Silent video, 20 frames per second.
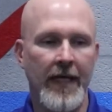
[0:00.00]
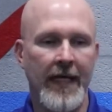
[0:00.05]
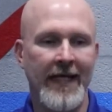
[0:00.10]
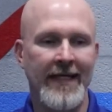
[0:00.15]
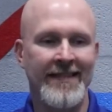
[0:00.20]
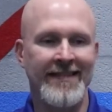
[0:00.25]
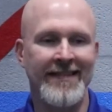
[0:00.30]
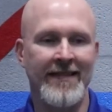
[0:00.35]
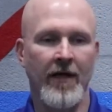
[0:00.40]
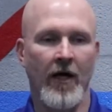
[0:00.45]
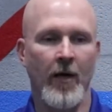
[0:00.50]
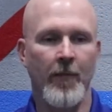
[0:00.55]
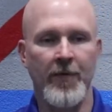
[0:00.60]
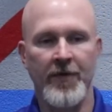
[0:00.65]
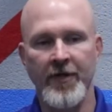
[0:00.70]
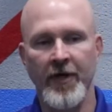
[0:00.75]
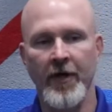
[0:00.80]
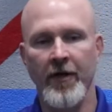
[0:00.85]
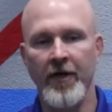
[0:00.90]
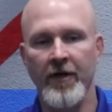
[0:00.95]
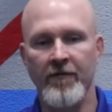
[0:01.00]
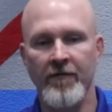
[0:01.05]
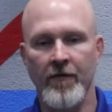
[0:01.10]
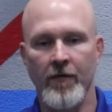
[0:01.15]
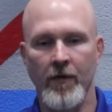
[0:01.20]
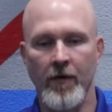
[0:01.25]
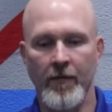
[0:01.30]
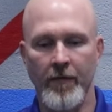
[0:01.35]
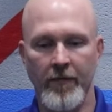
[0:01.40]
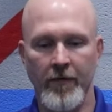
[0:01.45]
is an opportunity
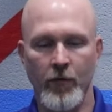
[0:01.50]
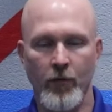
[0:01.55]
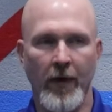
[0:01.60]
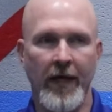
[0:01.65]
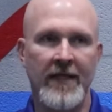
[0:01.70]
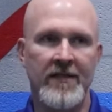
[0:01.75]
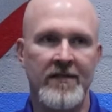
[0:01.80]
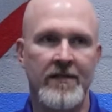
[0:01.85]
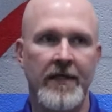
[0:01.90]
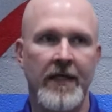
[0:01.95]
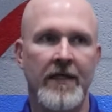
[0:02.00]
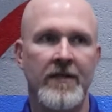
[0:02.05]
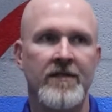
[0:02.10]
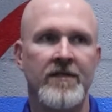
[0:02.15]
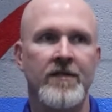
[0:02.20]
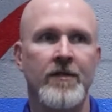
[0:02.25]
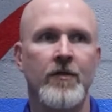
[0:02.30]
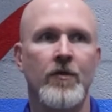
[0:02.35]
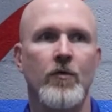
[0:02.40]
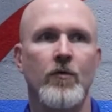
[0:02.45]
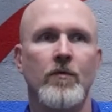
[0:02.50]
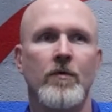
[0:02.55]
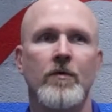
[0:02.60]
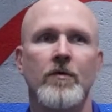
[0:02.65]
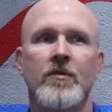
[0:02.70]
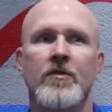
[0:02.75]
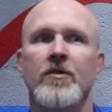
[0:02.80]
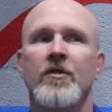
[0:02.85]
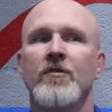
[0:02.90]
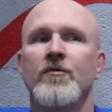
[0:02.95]
for the residents to
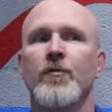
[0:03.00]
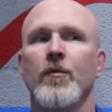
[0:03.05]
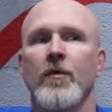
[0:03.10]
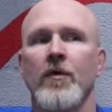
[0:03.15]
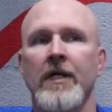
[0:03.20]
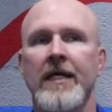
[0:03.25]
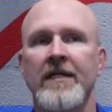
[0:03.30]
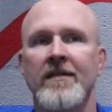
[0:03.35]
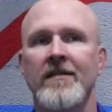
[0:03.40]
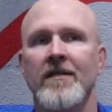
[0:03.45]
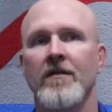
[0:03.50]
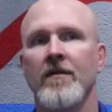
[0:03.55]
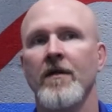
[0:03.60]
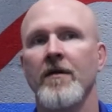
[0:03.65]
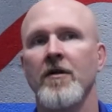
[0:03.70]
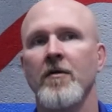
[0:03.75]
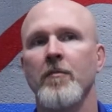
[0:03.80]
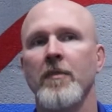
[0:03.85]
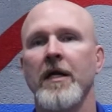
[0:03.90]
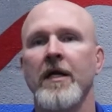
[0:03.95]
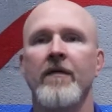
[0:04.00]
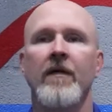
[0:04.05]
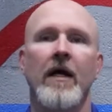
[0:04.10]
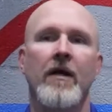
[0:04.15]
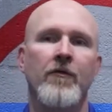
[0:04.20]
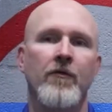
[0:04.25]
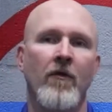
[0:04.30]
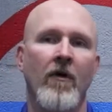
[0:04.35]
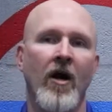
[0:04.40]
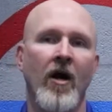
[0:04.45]
just release a little bit of
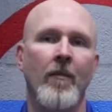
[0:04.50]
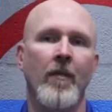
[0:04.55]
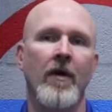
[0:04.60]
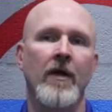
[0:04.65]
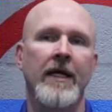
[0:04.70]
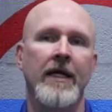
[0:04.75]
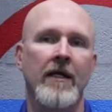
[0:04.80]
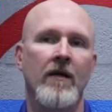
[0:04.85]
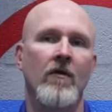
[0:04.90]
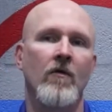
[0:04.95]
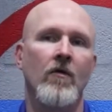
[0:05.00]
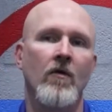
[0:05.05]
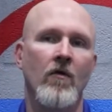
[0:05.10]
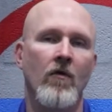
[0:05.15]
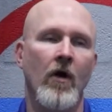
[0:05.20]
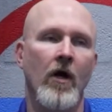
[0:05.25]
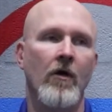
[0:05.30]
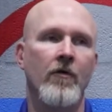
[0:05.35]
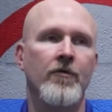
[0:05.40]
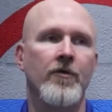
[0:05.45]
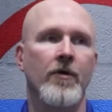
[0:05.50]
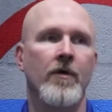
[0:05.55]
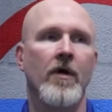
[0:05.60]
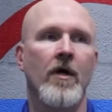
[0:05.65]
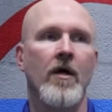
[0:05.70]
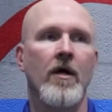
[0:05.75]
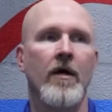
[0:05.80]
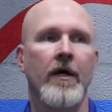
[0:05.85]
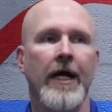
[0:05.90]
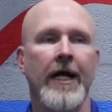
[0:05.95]
that trauma, get a little closure.
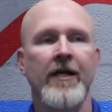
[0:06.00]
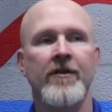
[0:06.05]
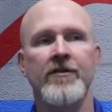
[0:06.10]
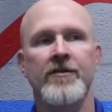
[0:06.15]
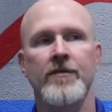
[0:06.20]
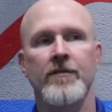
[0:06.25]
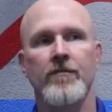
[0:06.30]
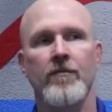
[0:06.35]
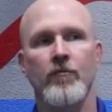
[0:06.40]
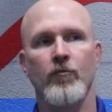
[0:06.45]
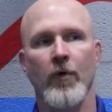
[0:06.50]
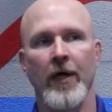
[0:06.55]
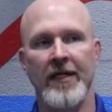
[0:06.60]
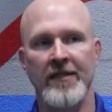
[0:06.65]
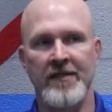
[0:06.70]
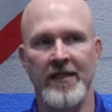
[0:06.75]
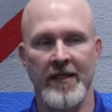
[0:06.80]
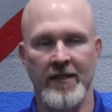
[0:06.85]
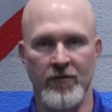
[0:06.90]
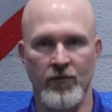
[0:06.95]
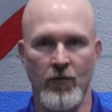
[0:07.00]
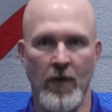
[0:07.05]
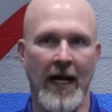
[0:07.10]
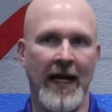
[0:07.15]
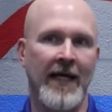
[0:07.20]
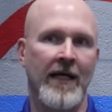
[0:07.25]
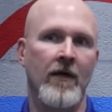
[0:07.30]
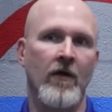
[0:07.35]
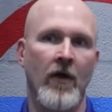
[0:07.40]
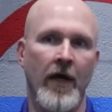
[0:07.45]
Each resident is
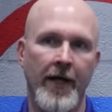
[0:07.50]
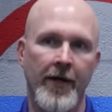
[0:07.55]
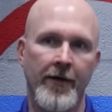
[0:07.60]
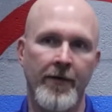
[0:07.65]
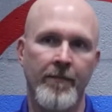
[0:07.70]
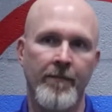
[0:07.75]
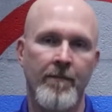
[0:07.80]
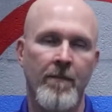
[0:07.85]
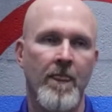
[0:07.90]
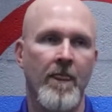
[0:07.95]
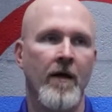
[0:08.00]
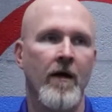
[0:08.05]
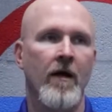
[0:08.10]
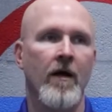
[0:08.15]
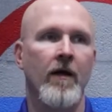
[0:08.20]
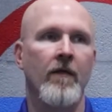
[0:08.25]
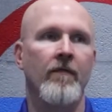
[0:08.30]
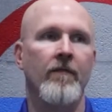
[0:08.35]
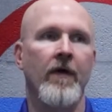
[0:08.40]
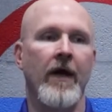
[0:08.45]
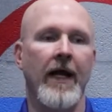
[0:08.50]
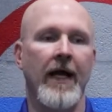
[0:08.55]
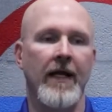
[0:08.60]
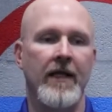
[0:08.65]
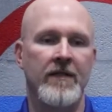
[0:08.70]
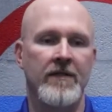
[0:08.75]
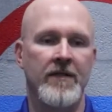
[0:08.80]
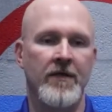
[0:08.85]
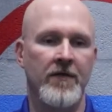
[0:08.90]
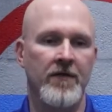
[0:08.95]
writing a letter
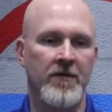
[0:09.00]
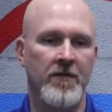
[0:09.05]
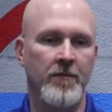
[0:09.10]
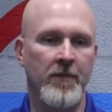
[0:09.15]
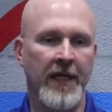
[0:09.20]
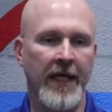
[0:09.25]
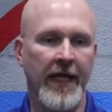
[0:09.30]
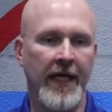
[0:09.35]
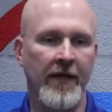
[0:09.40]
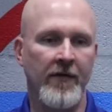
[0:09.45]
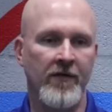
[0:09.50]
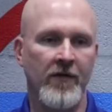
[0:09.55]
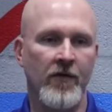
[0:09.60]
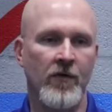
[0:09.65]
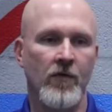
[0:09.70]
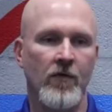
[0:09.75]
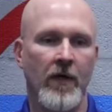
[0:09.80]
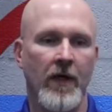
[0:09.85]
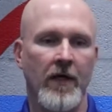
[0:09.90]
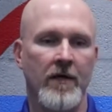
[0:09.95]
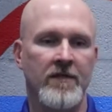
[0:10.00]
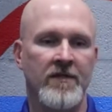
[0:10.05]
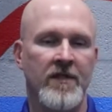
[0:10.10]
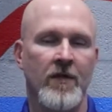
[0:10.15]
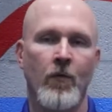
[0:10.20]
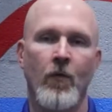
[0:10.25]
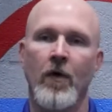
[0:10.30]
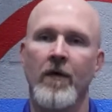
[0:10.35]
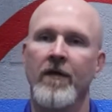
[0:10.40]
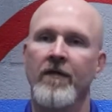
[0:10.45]
that is going to be to
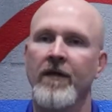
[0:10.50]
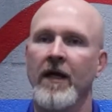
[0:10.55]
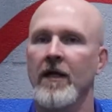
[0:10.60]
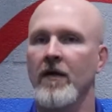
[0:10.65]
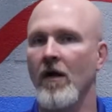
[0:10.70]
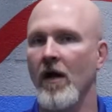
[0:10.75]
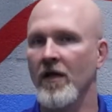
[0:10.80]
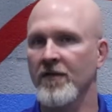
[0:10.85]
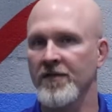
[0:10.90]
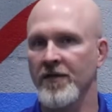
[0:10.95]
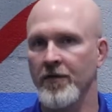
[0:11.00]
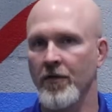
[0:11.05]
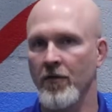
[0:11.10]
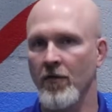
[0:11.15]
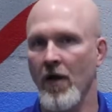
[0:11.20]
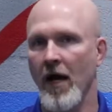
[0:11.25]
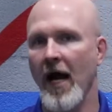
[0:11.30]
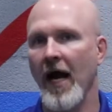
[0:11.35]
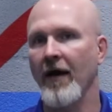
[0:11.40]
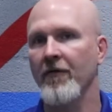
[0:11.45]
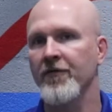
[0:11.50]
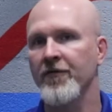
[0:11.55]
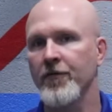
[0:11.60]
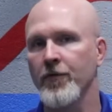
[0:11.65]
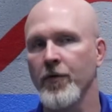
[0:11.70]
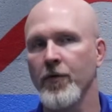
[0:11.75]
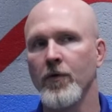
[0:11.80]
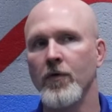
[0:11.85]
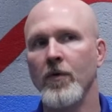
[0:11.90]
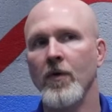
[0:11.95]
someone that they lost in their lives
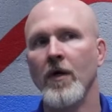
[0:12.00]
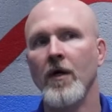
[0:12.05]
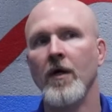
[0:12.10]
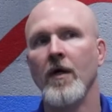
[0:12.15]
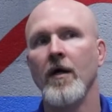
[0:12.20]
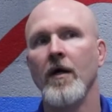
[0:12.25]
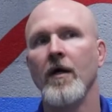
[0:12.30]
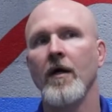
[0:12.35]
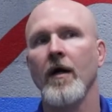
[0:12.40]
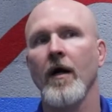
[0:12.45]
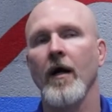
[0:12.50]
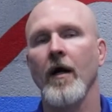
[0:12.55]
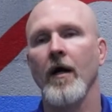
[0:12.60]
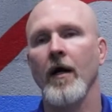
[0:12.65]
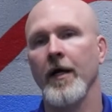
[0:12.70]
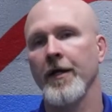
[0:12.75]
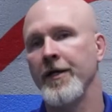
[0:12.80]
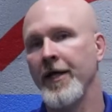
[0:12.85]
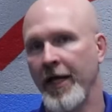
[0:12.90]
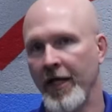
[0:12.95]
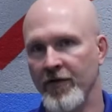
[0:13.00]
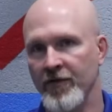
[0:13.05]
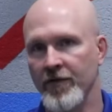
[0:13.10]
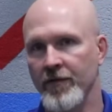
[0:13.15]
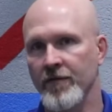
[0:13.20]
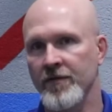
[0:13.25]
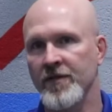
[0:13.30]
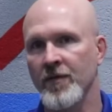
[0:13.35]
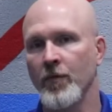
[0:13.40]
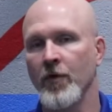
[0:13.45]
through
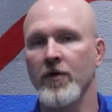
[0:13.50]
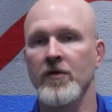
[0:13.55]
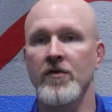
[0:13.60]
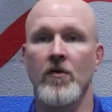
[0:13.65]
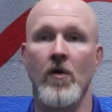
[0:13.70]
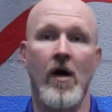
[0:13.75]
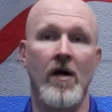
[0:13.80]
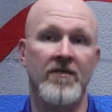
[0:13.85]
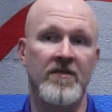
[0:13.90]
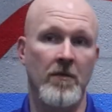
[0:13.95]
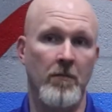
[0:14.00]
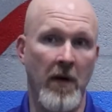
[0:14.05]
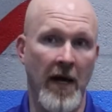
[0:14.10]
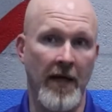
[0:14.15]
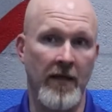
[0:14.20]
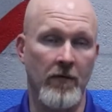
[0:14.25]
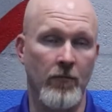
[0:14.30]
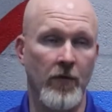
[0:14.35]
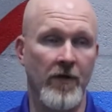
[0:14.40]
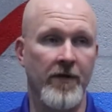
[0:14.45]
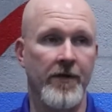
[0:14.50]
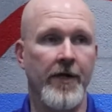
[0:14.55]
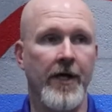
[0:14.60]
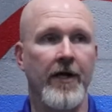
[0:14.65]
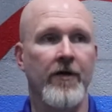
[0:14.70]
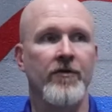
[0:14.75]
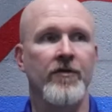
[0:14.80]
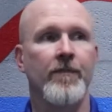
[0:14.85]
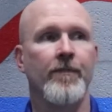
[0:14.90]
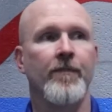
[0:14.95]
addiction, someone who's lost the battle with
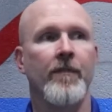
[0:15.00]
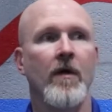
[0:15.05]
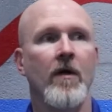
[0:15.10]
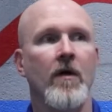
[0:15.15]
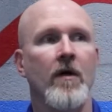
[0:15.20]
addiction.